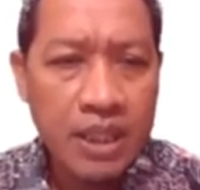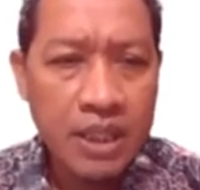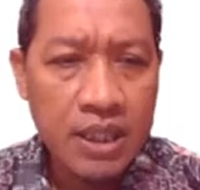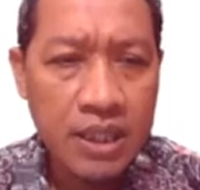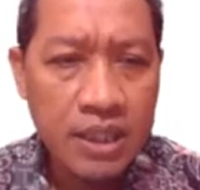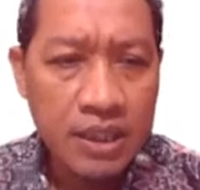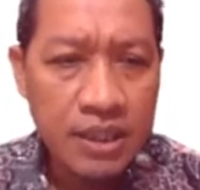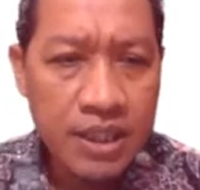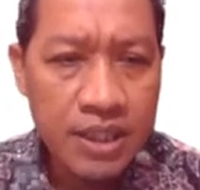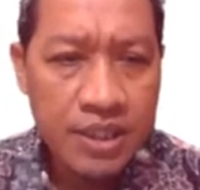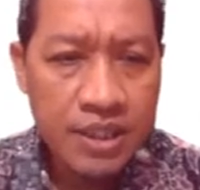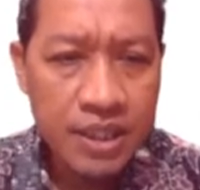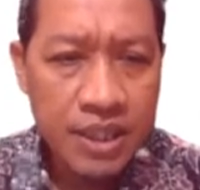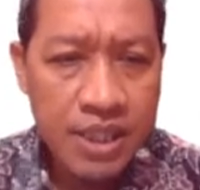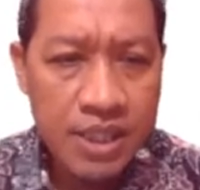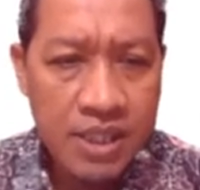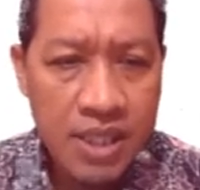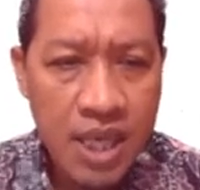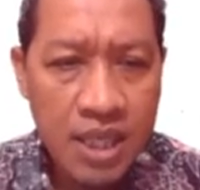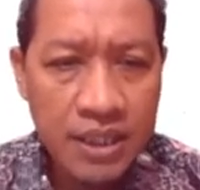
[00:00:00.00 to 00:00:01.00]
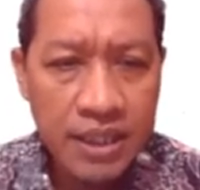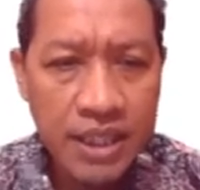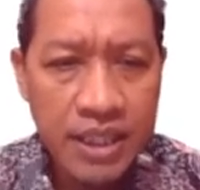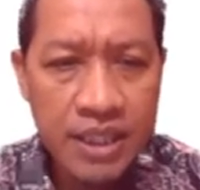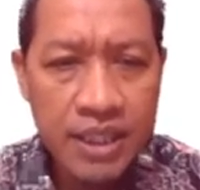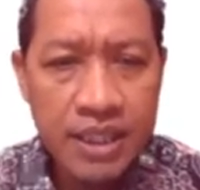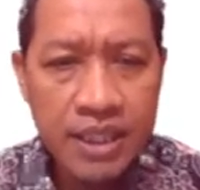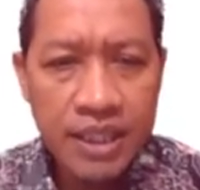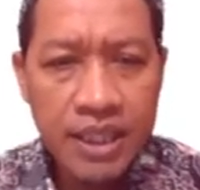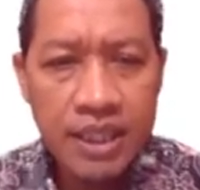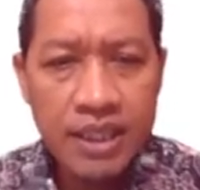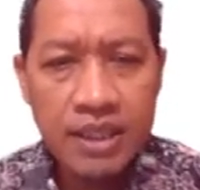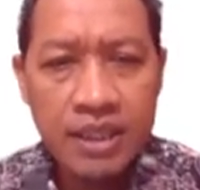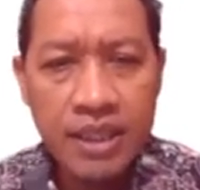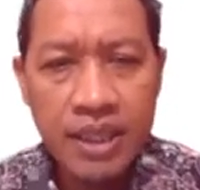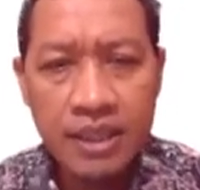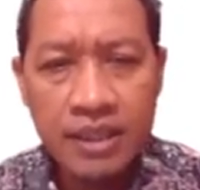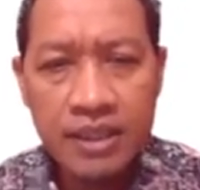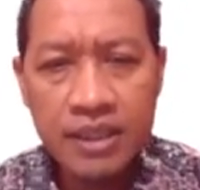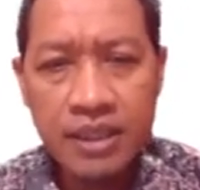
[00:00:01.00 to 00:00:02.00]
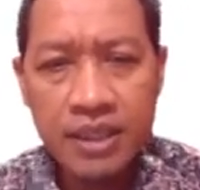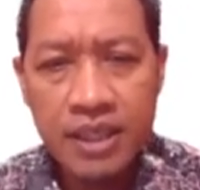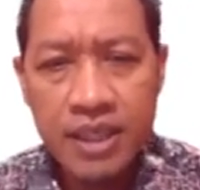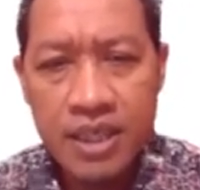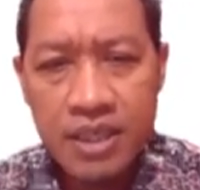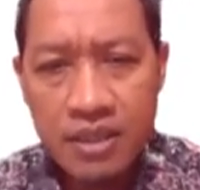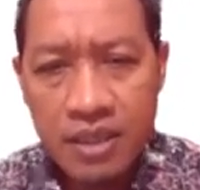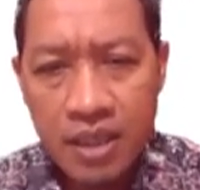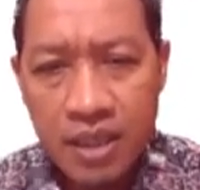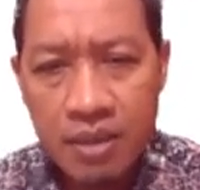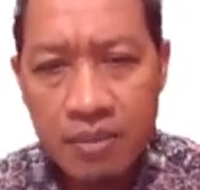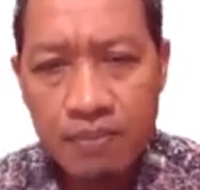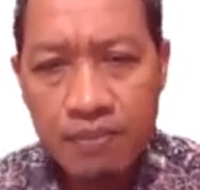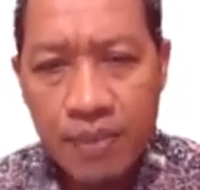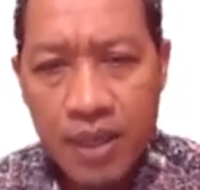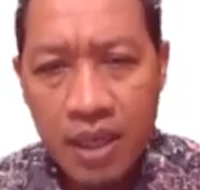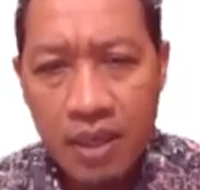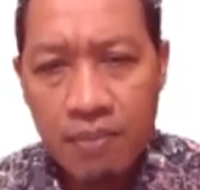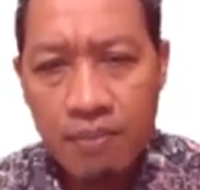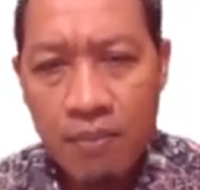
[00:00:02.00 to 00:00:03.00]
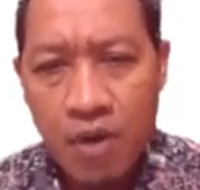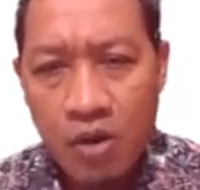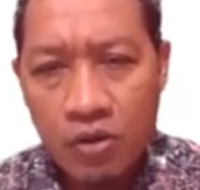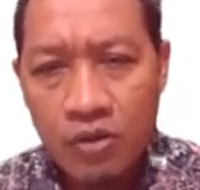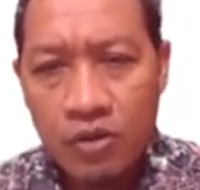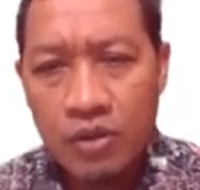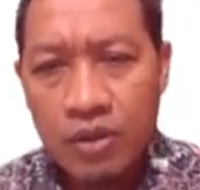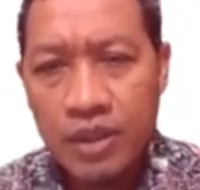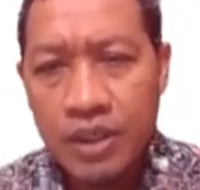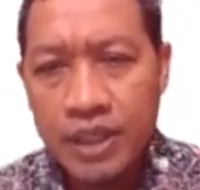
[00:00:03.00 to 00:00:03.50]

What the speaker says: This result indicates that greater bellmouth